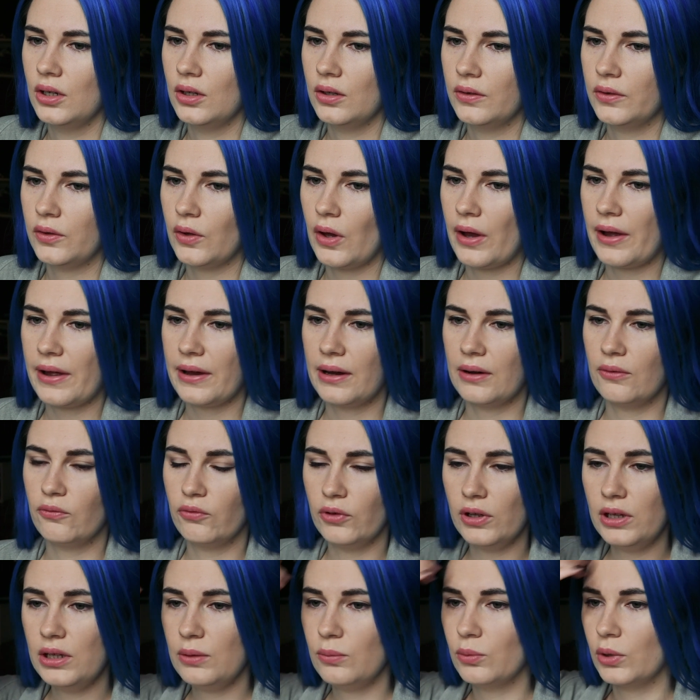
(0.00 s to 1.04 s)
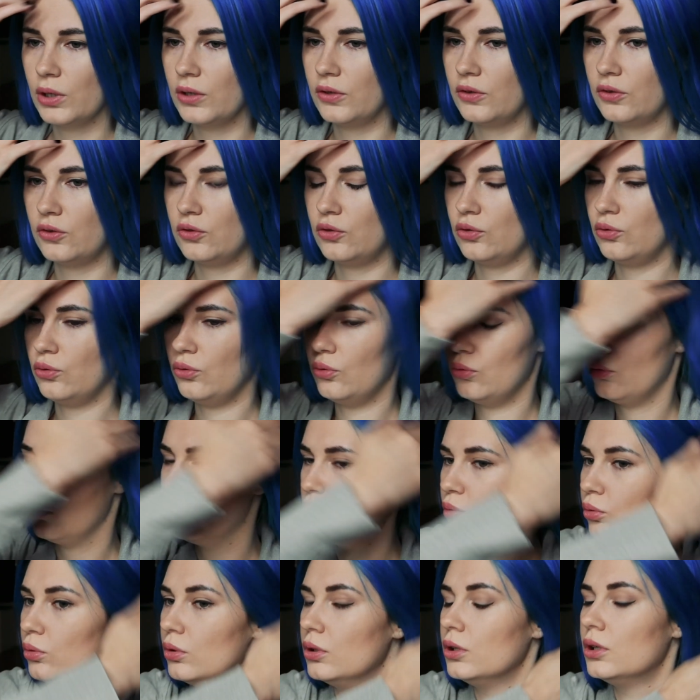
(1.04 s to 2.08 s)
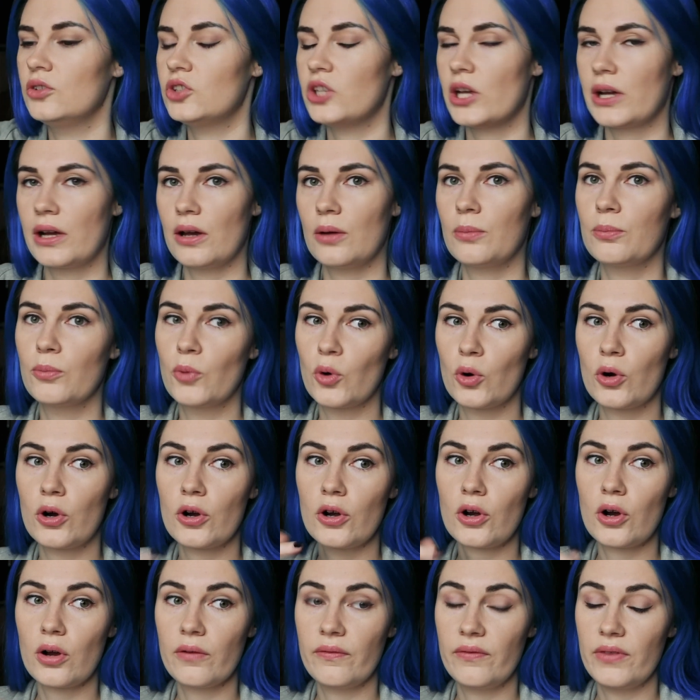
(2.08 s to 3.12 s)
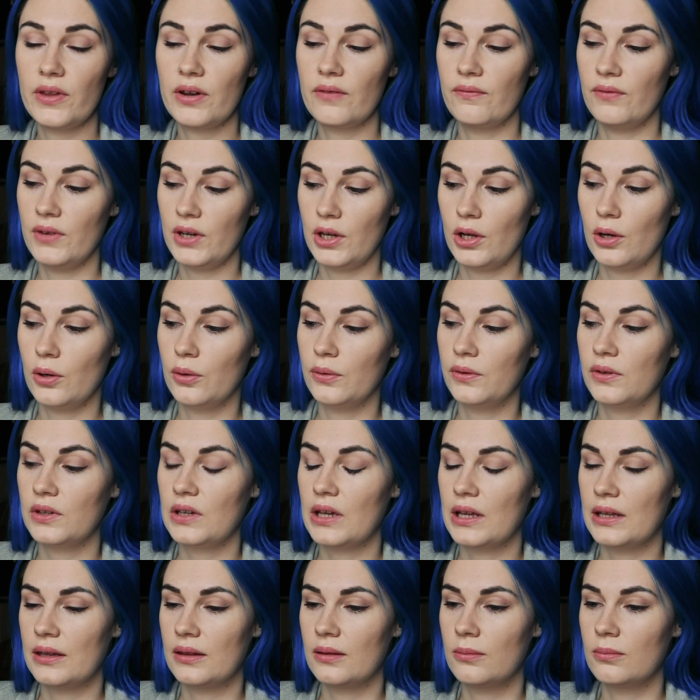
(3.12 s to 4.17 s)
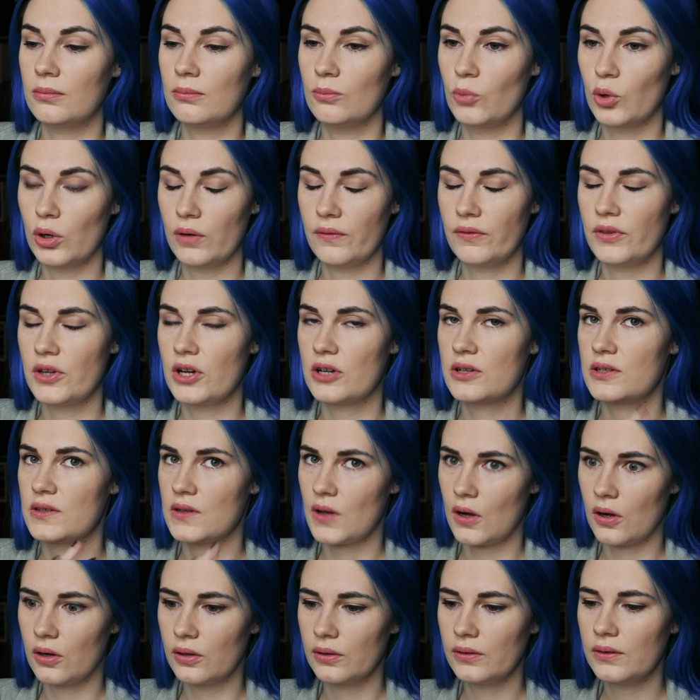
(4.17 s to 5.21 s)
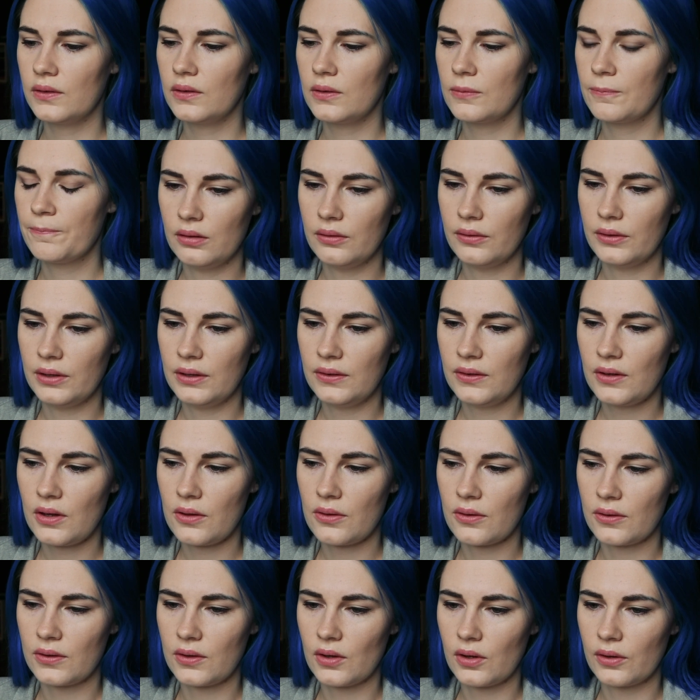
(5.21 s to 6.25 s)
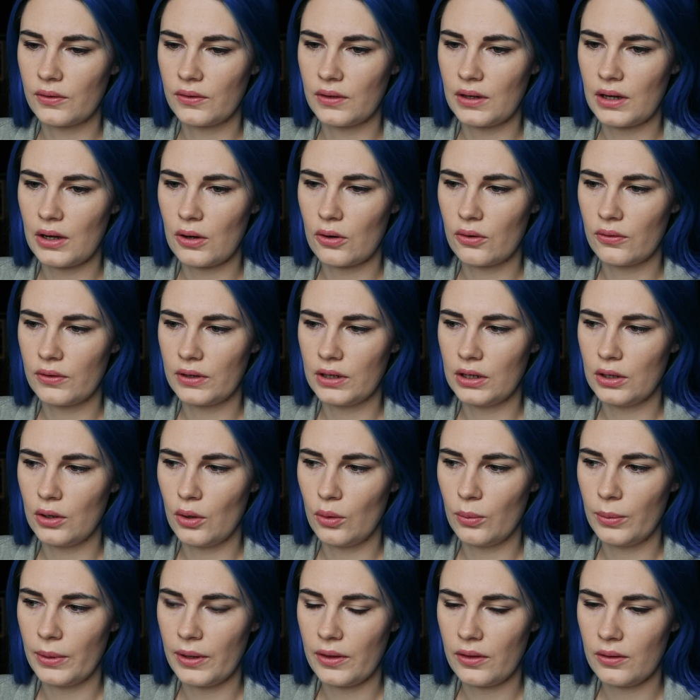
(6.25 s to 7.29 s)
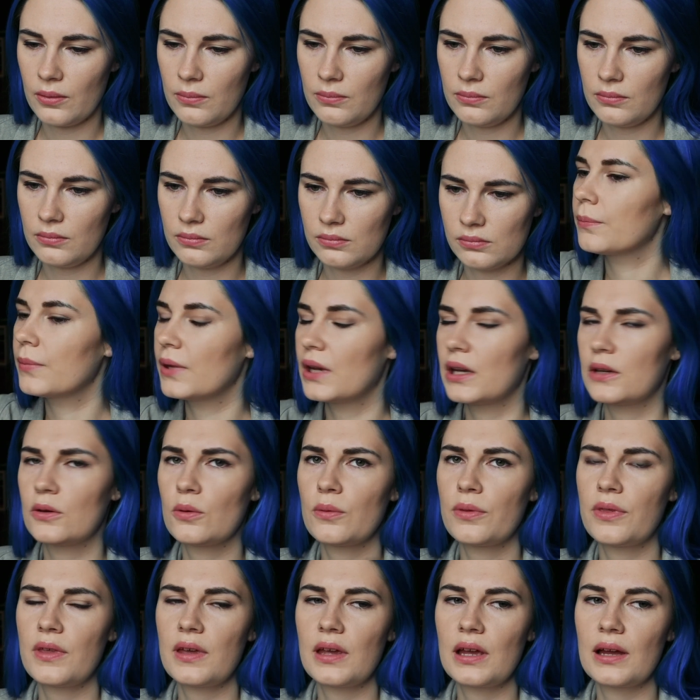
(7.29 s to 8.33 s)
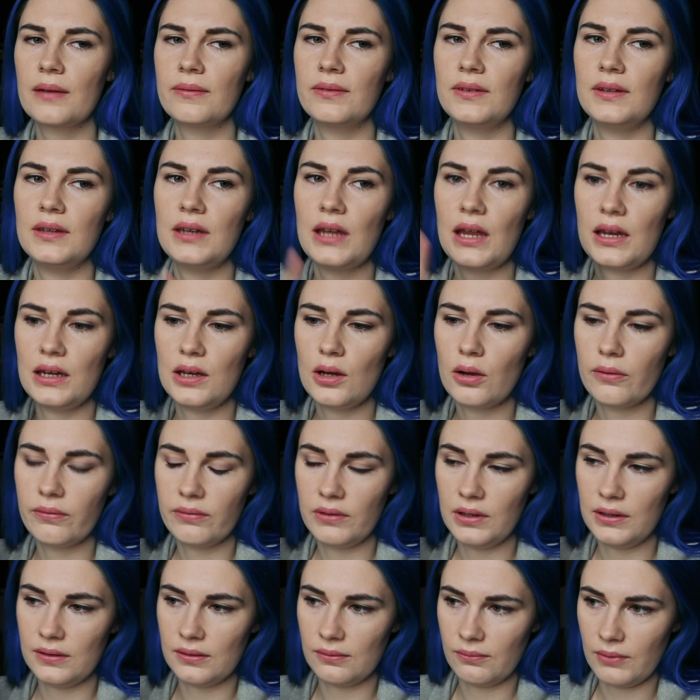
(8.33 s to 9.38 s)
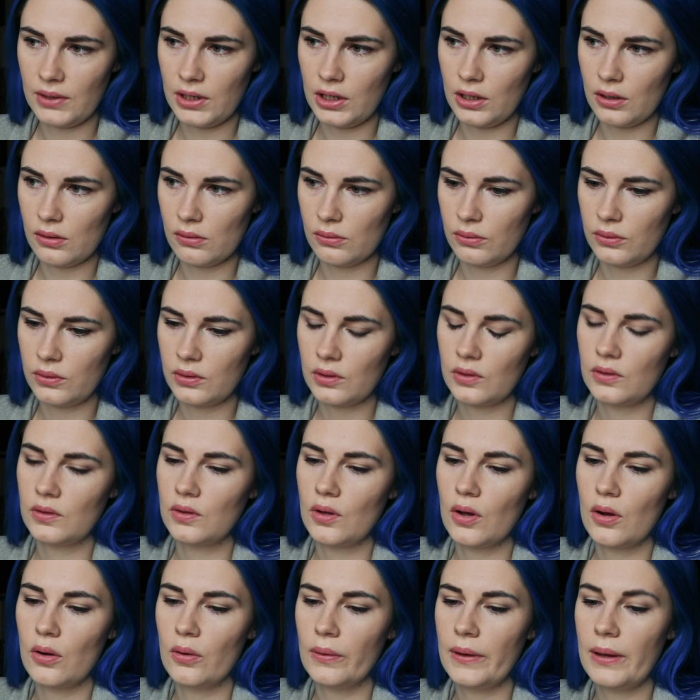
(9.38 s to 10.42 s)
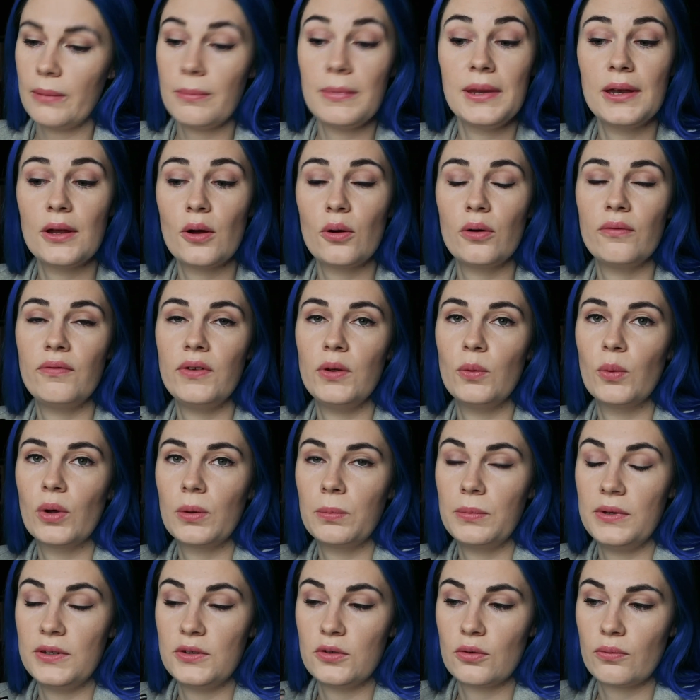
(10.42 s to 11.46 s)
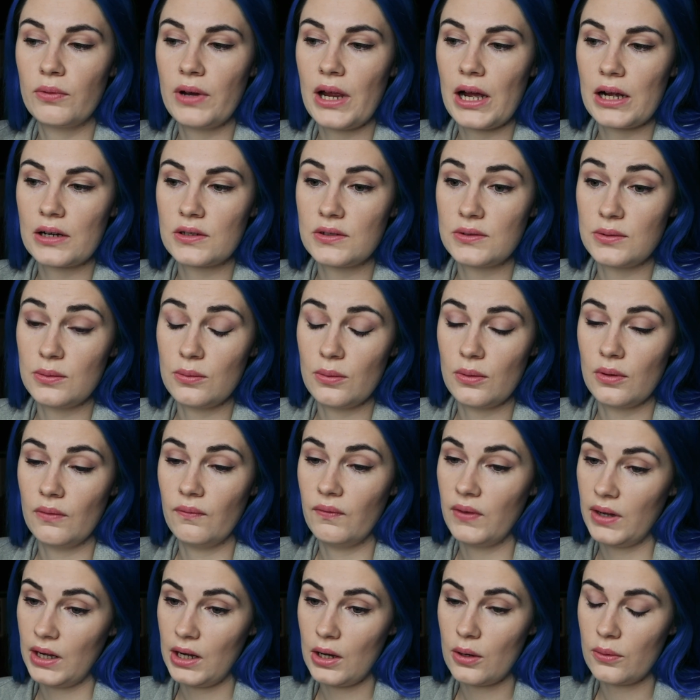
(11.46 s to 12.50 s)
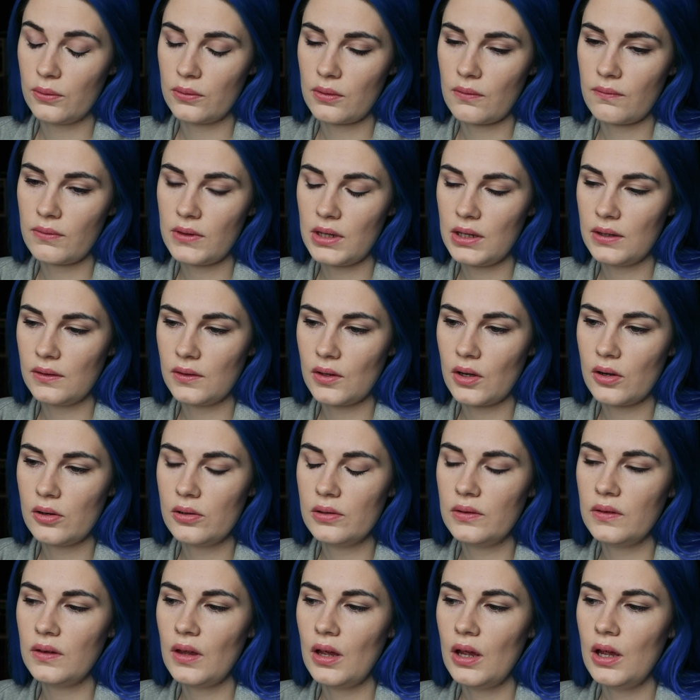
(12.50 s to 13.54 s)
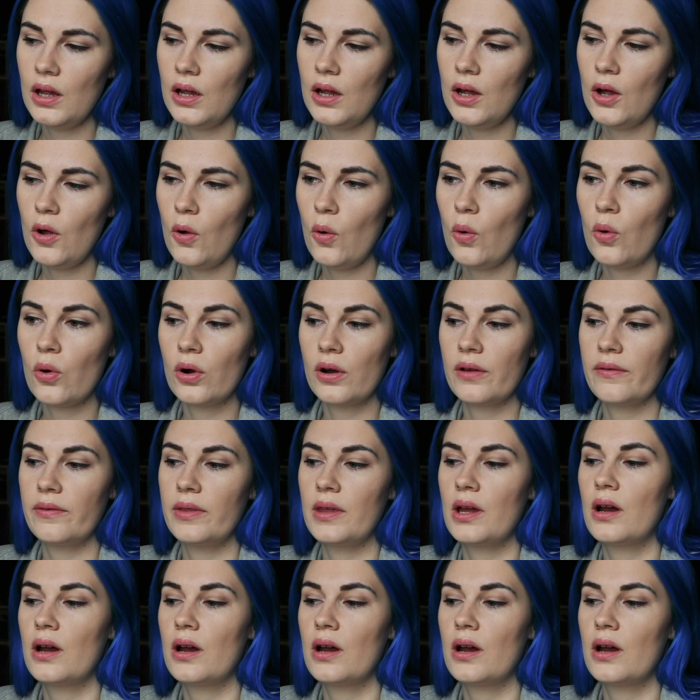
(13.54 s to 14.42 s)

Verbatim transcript: So I really want to check out more of their videos and more of their songs. These are the songs that I already know by them, but I don't think I've seen any of these videos. So let me know if you want me to react to the videos of these songs, or if